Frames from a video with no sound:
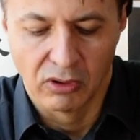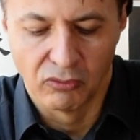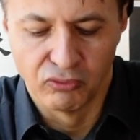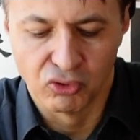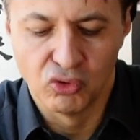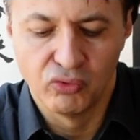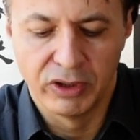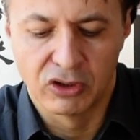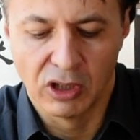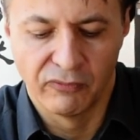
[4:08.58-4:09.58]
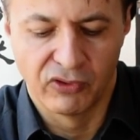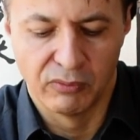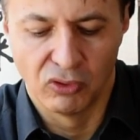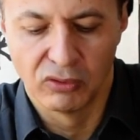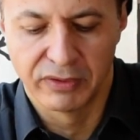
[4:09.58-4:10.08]
brew will come
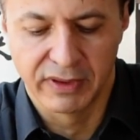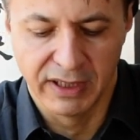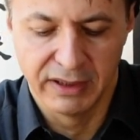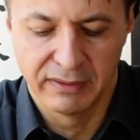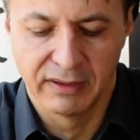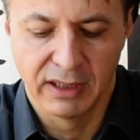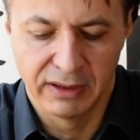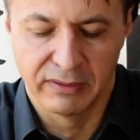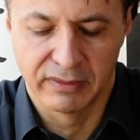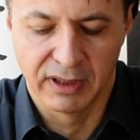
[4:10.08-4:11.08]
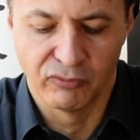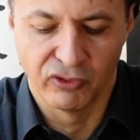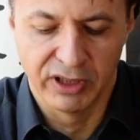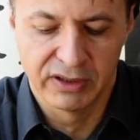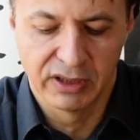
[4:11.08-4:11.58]
from all sides at the same
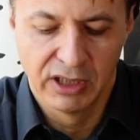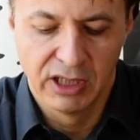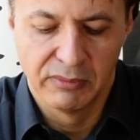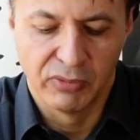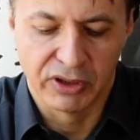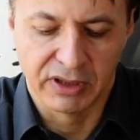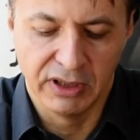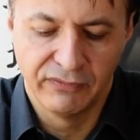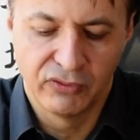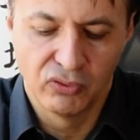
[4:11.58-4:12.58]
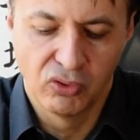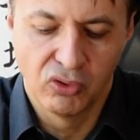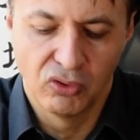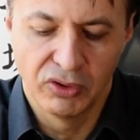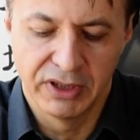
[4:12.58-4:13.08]
weight. But if you
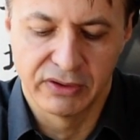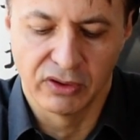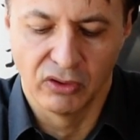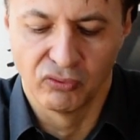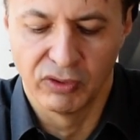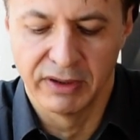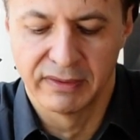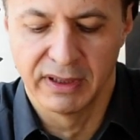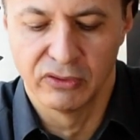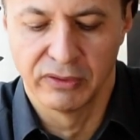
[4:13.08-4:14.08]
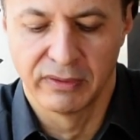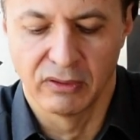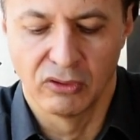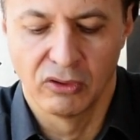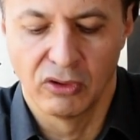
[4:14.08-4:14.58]
hold it on one side
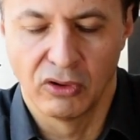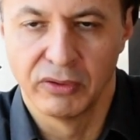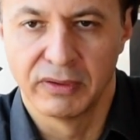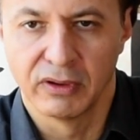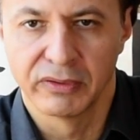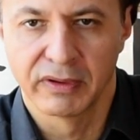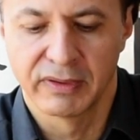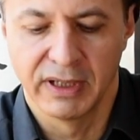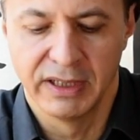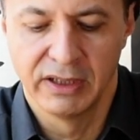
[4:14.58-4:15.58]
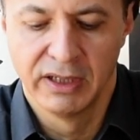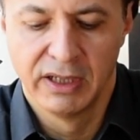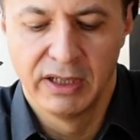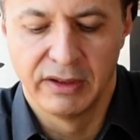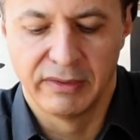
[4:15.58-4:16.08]
or on the other side,
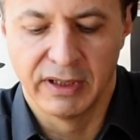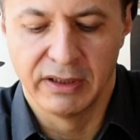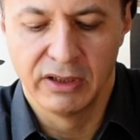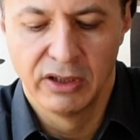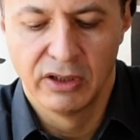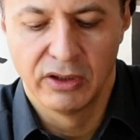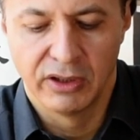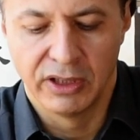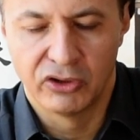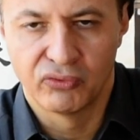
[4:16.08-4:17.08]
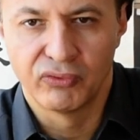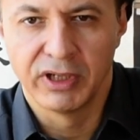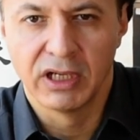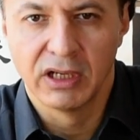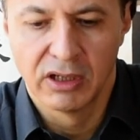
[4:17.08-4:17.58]
then it
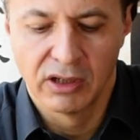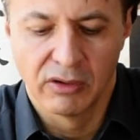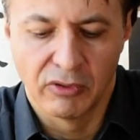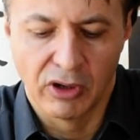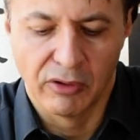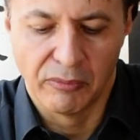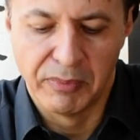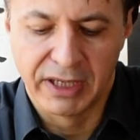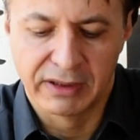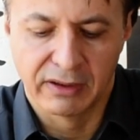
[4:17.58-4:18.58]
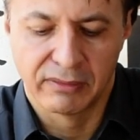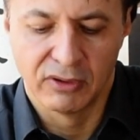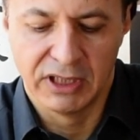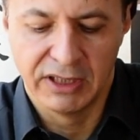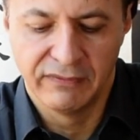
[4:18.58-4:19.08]
will make the
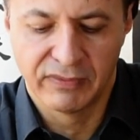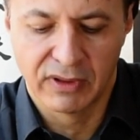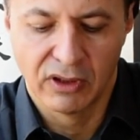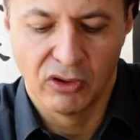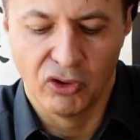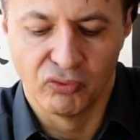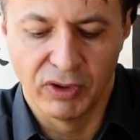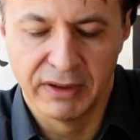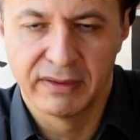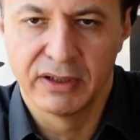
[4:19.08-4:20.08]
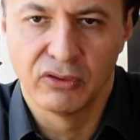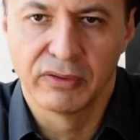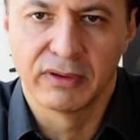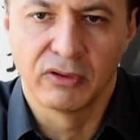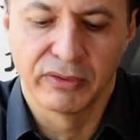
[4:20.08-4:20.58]
leaves on one side or
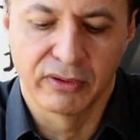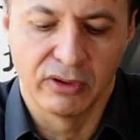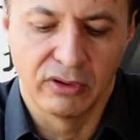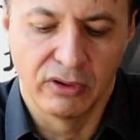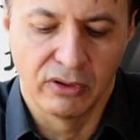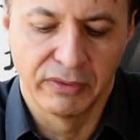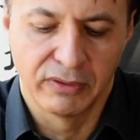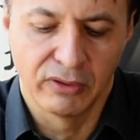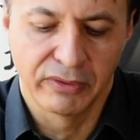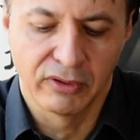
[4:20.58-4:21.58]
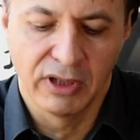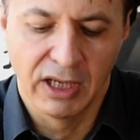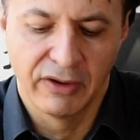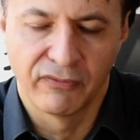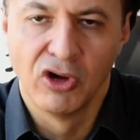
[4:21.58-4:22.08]
the other
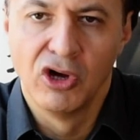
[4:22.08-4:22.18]
have